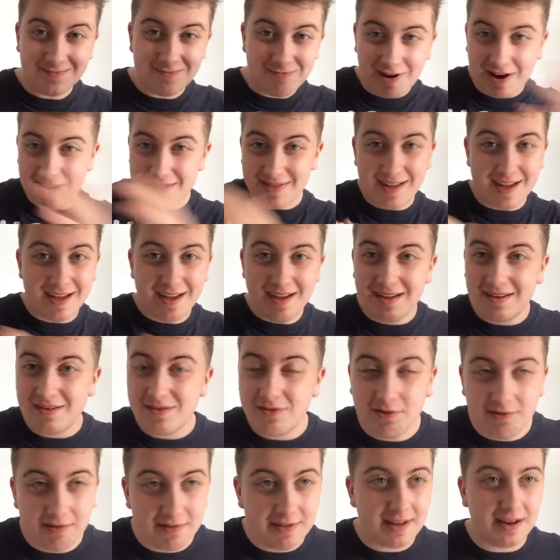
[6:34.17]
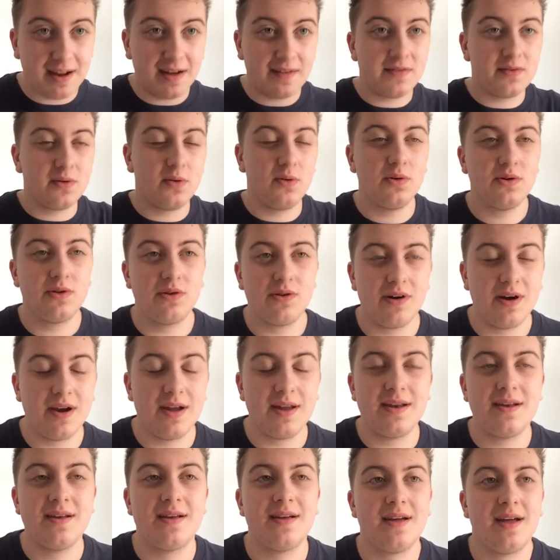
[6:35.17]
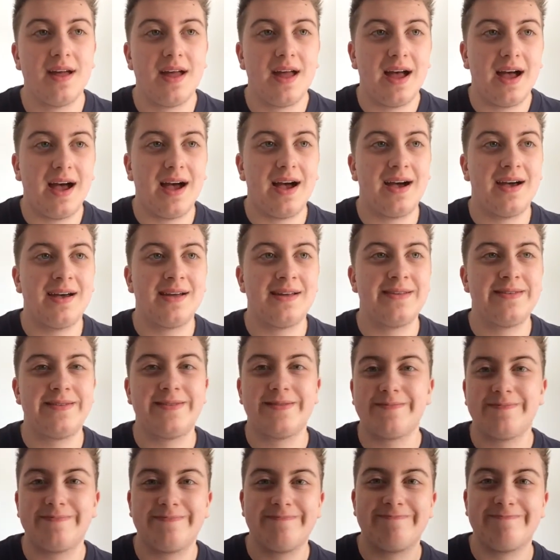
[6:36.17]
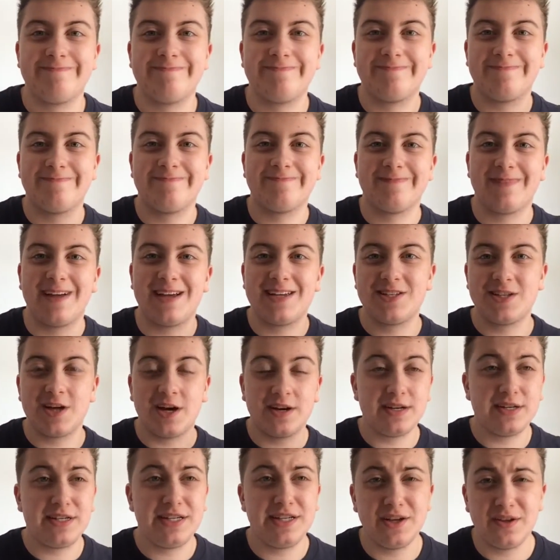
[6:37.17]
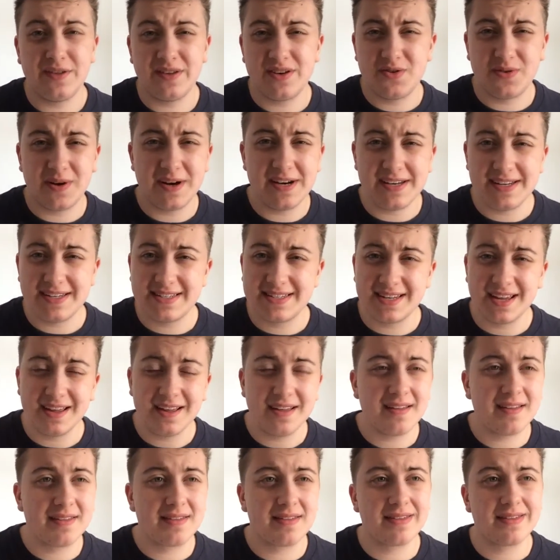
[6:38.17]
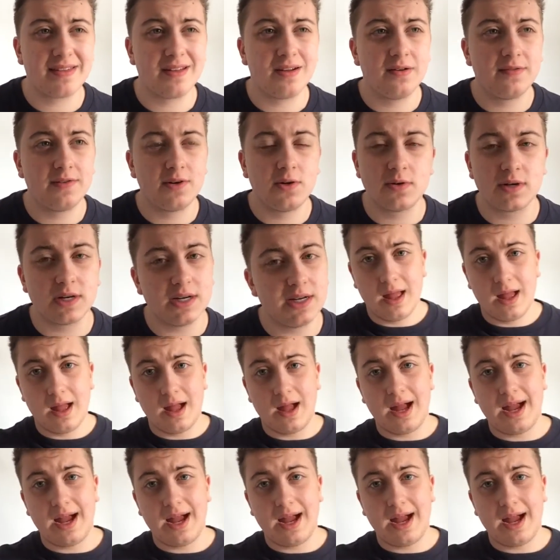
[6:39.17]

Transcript: right there. Didn't have to order it in, and I started tea on the 26th of August.